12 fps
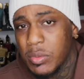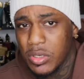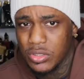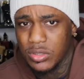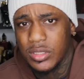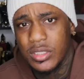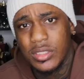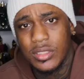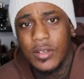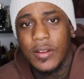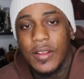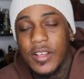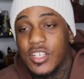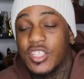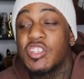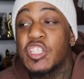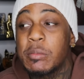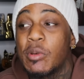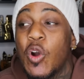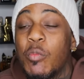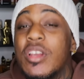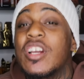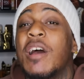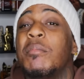smell so good. She smelled
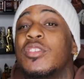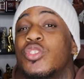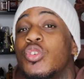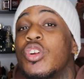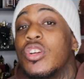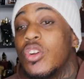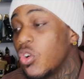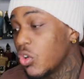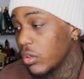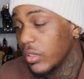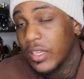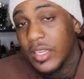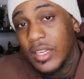me coming through the door.